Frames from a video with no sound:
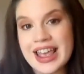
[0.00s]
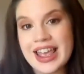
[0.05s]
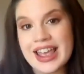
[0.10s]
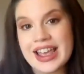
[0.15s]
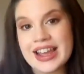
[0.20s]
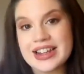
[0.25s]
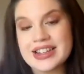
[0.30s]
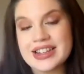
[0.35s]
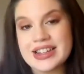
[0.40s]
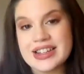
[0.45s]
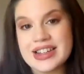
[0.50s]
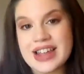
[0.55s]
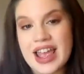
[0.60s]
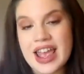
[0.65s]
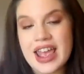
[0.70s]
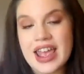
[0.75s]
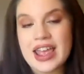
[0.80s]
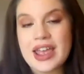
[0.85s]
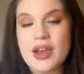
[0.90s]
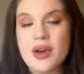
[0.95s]
And
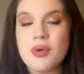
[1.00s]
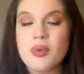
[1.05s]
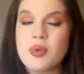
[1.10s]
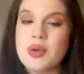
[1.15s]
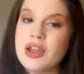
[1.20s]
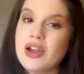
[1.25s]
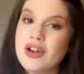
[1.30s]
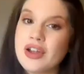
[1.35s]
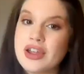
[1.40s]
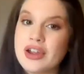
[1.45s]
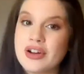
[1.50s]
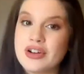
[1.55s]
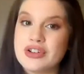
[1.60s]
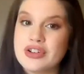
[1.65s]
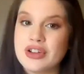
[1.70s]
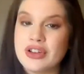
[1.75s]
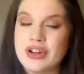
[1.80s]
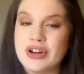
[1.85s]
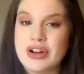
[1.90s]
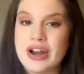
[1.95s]
today we are here
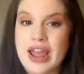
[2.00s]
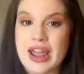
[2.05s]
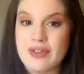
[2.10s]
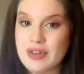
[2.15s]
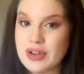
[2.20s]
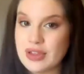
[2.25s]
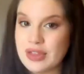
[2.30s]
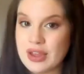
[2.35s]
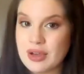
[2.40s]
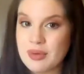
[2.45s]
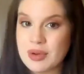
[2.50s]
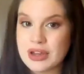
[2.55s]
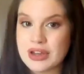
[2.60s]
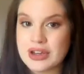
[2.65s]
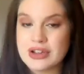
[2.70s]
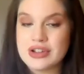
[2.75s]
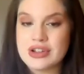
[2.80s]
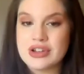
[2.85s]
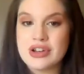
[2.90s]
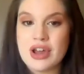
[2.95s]
to learn everything we
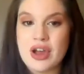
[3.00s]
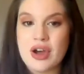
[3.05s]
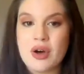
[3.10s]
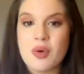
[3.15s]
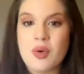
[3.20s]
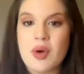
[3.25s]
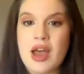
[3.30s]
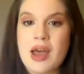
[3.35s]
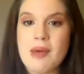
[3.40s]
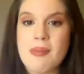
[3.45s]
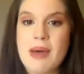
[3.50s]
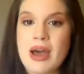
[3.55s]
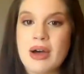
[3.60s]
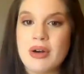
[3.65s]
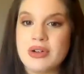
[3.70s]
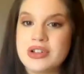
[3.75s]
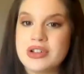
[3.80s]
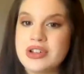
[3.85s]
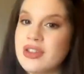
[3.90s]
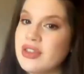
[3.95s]
need to know
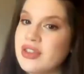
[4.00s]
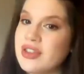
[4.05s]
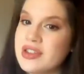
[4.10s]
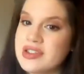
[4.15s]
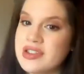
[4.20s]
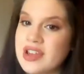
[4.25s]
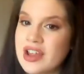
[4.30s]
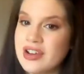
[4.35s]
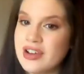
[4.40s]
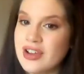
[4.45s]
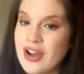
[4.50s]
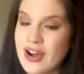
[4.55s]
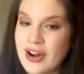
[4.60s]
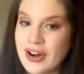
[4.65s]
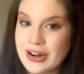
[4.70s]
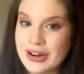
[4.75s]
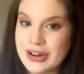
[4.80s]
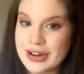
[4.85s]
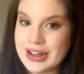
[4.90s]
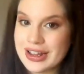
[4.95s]
about the Sun
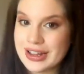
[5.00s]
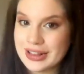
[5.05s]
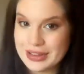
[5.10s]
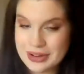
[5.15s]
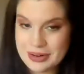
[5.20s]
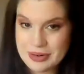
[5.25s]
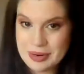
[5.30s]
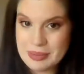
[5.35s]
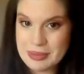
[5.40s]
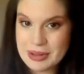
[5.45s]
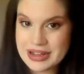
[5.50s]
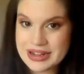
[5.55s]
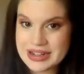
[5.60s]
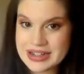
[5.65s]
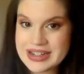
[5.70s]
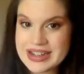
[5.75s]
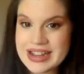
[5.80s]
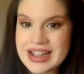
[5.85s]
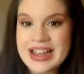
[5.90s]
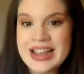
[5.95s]
card in
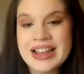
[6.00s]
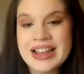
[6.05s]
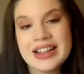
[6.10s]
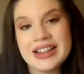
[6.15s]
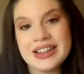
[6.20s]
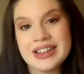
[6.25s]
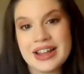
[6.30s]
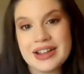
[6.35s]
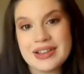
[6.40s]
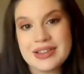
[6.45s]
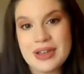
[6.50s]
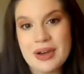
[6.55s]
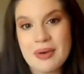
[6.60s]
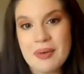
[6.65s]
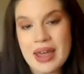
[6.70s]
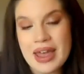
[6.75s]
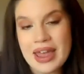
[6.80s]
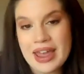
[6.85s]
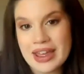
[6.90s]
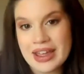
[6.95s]
Lenormand. Let's go
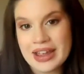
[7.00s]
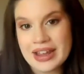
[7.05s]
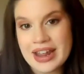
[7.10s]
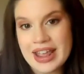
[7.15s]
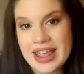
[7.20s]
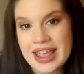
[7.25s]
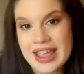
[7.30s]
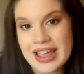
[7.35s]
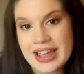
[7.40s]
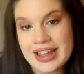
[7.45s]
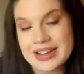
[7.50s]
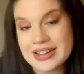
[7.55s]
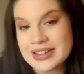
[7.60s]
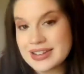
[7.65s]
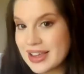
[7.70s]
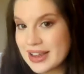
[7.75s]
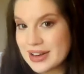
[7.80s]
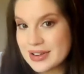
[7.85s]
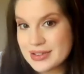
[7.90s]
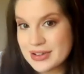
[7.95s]
ahead and
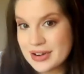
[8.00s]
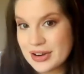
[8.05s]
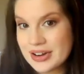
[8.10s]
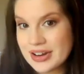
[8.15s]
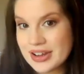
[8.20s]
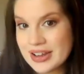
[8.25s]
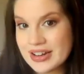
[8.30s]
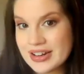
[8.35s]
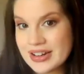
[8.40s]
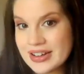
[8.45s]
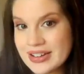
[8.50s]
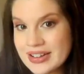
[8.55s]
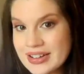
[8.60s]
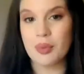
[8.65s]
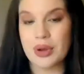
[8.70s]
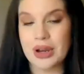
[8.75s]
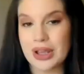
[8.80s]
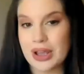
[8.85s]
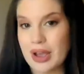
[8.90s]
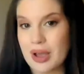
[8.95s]
get started.
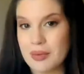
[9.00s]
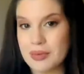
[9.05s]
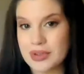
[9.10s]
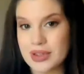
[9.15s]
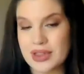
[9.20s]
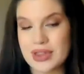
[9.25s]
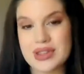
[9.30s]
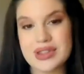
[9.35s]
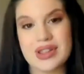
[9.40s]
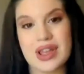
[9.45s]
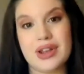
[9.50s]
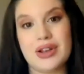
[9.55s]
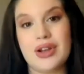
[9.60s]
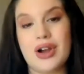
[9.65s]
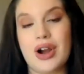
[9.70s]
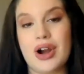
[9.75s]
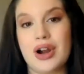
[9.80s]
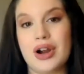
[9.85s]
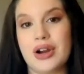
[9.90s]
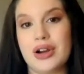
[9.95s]
When it comes to the sun
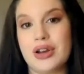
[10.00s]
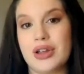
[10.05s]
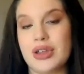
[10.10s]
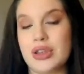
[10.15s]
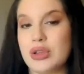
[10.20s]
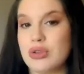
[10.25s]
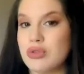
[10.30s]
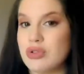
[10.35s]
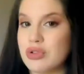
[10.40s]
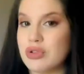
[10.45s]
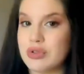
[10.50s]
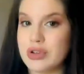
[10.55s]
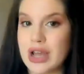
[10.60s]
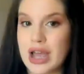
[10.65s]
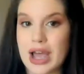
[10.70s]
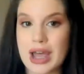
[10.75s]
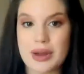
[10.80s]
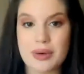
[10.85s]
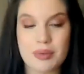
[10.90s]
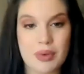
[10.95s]
card, you do
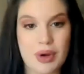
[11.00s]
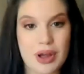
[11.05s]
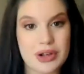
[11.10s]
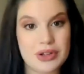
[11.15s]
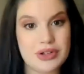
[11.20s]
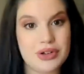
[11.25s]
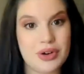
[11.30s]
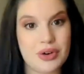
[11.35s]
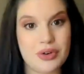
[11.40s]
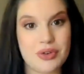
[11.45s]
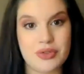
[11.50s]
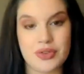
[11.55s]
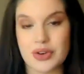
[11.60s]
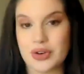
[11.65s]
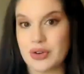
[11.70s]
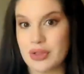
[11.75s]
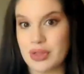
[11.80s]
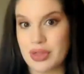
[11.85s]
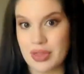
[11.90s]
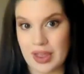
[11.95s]
not want to
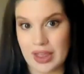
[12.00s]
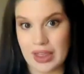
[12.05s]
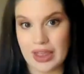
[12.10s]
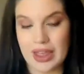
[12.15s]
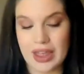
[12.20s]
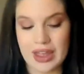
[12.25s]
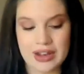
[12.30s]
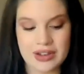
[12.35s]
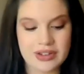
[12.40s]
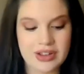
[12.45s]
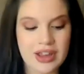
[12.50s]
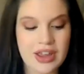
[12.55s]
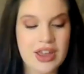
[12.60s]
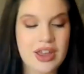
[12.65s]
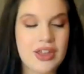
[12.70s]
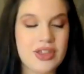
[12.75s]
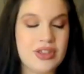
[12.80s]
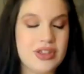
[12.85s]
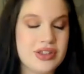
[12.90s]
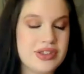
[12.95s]
overthink it.
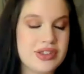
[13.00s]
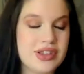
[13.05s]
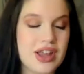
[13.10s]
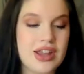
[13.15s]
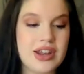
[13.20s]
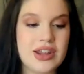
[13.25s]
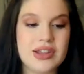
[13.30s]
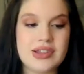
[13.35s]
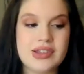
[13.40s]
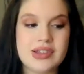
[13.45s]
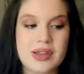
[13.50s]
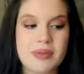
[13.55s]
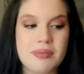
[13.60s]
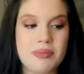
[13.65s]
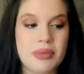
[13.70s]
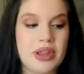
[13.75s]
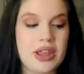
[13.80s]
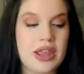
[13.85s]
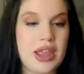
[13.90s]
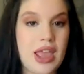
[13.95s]
The sun is
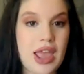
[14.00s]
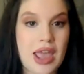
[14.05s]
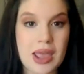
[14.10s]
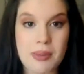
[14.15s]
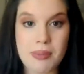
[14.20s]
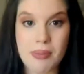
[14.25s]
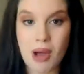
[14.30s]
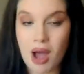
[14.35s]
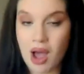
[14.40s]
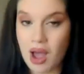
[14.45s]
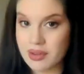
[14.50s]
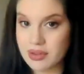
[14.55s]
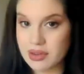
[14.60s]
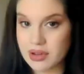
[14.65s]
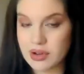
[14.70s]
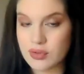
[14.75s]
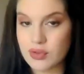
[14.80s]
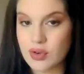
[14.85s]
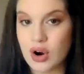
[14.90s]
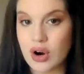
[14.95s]
simply a
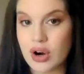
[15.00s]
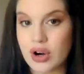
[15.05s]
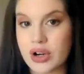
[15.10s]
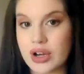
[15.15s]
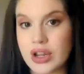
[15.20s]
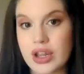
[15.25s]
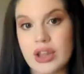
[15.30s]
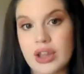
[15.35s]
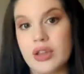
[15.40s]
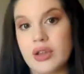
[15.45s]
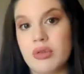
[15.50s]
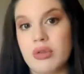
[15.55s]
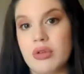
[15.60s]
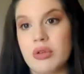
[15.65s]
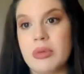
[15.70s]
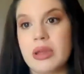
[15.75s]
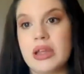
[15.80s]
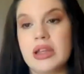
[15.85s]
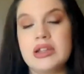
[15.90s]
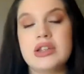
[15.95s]
positive card in
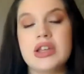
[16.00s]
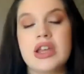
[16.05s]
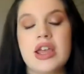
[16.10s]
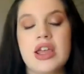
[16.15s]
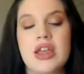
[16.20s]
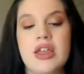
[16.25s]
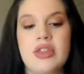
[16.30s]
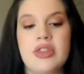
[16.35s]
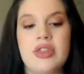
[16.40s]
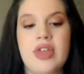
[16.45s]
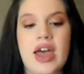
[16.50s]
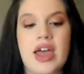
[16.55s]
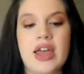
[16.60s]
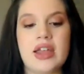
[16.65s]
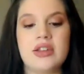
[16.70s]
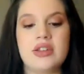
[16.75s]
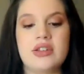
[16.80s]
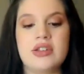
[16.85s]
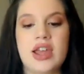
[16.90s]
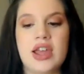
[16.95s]
Lenormand
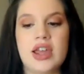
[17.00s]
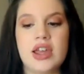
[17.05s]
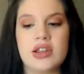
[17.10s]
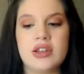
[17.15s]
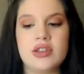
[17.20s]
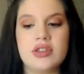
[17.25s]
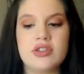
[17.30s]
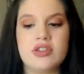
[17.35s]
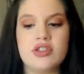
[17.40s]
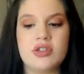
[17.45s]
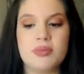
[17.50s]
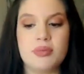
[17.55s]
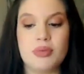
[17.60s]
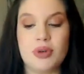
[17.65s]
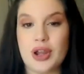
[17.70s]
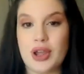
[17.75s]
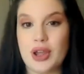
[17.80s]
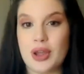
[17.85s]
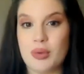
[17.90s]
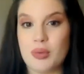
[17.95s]
that tends to
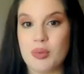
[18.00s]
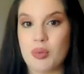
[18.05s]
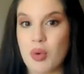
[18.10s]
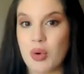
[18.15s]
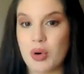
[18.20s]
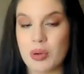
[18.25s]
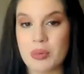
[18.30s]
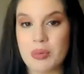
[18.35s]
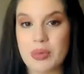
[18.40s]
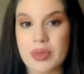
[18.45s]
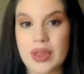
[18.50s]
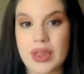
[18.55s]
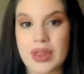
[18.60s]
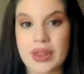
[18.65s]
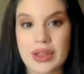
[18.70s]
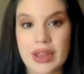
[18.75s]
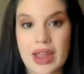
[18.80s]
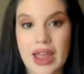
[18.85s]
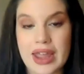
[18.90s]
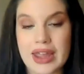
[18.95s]
bring warmth
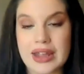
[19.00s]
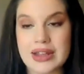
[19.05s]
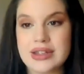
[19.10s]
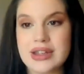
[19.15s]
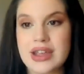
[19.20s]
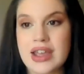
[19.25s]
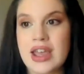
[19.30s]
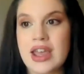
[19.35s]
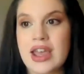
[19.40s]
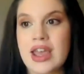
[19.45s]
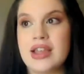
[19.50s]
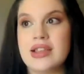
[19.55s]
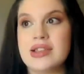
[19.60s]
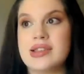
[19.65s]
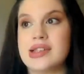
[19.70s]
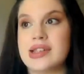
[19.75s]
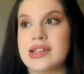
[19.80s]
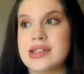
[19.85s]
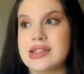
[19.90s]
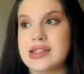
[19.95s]
and light,
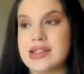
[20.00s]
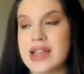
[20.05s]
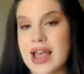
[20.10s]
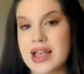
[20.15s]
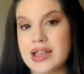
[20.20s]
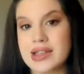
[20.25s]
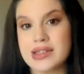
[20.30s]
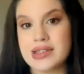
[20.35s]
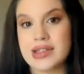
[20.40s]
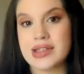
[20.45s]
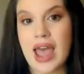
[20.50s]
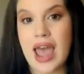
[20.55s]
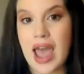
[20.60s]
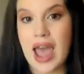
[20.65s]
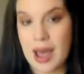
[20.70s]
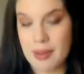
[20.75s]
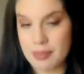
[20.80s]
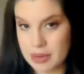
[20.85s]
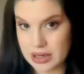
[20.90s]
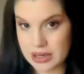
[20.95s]
success,
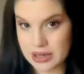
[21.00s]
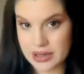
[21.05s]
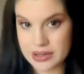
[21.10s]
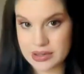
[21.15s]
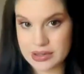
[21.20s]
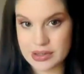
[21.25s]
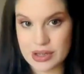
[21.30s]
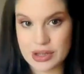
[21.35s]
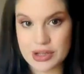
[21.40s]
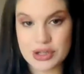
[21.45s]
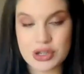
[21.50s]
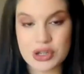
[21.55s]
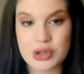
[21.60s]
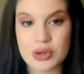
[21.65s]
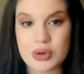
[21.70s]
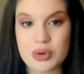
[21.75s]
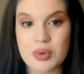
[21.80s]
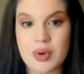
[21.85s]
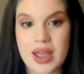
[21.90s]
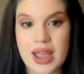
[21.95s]
happiness
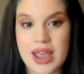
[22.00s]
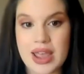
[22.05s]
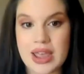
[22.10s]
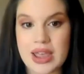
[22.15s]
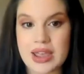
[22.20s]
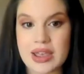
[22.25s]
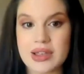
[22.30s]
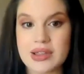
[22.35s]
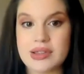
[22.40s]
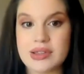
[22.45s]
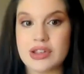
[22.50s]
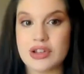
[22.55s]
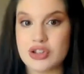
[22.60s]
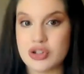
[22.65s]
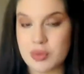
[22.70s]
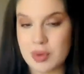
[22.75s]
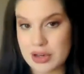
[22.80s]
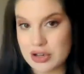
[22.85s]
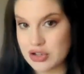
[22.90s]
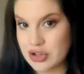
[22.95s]
to a
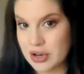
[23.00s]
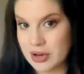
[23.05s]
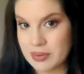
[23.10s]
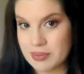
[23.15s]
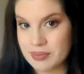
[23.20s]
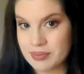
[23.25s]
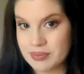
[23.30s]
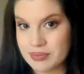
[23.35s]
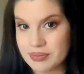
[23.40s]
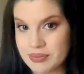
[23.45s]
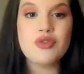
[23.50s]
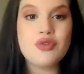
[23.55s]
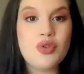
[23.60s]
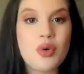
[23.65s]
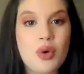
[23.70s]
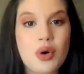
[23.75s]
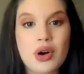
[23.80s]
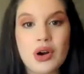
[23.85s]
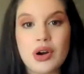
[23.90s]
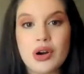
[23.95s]
situation
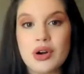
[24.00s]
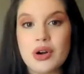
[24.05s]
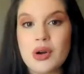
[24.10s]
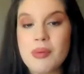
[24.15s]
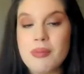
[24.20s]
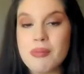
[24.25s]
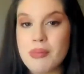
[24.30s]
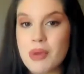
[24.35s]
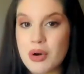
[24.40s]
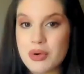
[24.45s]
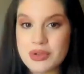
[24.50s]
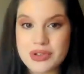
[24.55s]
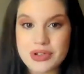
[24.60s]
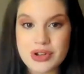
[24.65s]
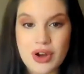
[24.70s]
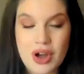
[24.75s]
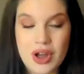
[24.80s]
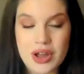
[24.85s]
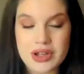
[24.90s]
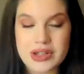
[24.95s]
for most
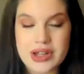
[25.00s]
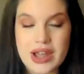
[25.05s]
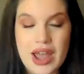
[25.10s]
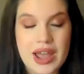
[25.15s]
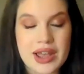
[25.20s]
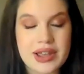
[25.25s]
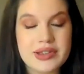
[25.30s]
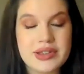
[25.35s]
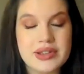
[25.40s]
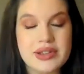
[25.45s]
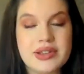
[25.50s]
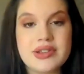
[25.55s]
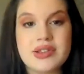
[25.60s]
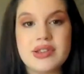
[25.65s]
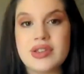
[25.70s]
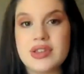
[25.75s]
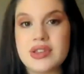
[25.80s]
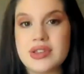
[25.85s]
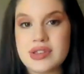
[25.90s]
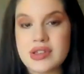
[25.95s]
contexts,
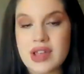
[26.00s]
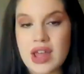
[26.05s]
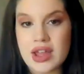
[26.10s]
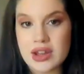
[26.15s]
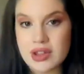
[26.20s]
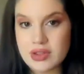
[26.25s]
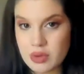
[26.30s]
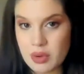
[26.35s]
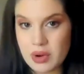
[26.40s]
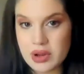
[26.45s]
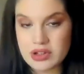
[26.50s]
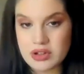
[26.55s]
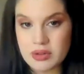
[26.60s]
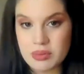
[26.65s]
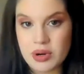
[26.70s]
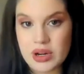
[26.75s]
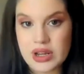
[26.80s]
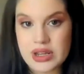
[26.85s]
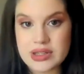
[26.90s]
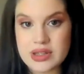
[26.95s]
the sun is going to
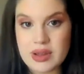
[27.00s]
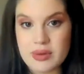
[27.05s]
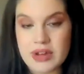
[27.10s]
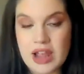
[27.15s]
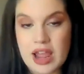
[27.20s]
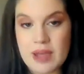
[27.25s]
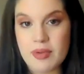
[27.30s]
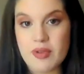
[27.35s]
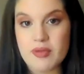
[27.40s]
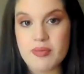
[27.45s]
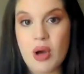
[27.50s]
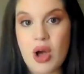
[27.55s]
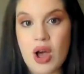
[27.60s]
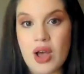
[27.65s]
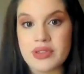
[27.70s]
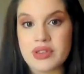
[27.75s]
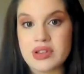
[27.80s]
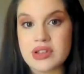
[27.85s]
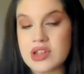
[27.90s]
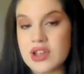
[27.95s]
bring some type of
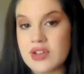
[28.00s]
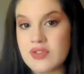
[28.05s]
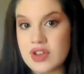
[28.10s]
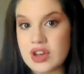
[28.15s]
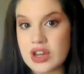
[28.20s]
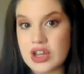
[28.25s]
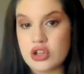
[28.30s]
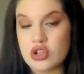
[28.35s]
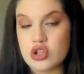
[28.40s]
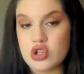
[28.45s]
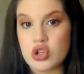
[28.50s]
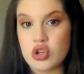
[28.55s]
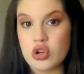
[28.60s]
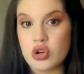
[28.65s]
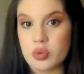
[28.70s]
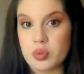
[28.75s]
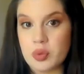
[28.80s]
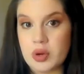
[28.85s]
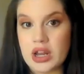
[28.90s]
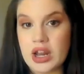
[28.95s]
positivity to
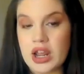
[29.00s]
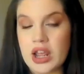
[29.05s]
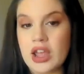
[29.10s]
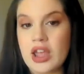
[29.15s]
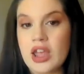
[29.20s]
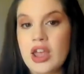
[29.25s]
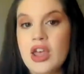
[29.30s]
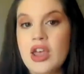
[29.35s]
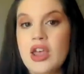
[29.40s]
your reading.